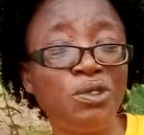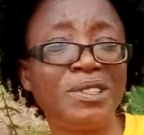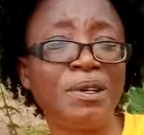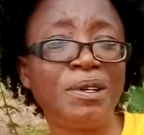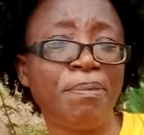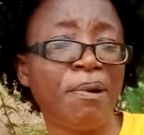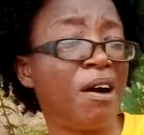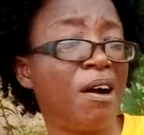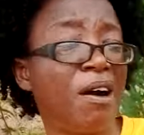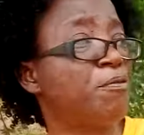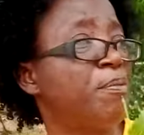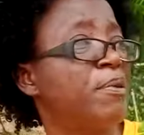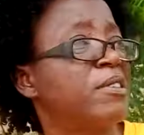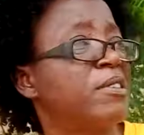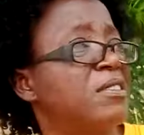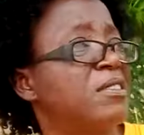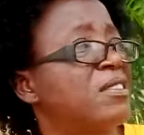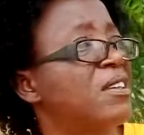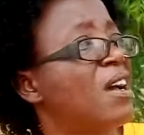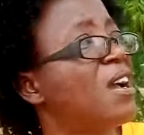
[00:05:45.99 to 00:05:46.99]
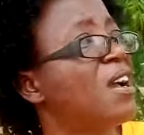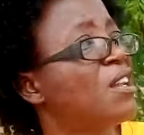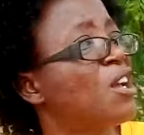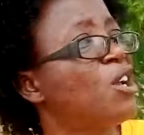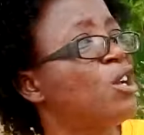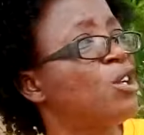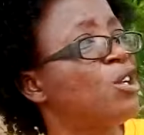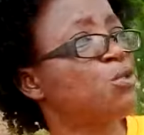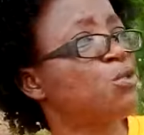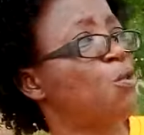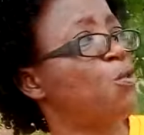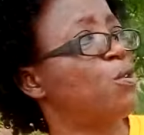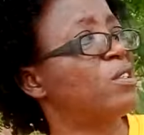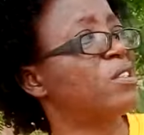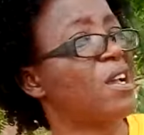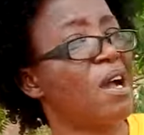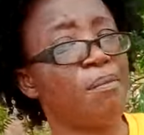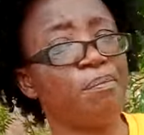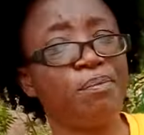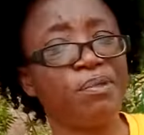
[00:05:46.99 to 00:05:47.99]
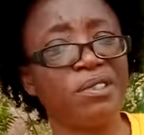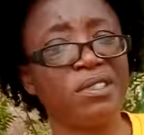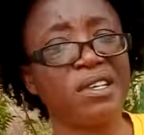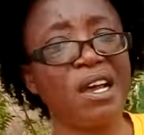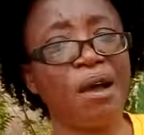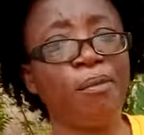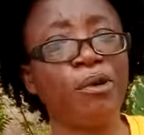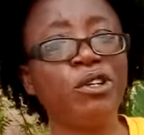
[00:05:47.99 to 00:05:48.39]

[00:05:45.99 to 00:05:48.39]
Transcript: it's a powerful pesticide, so it can preserve.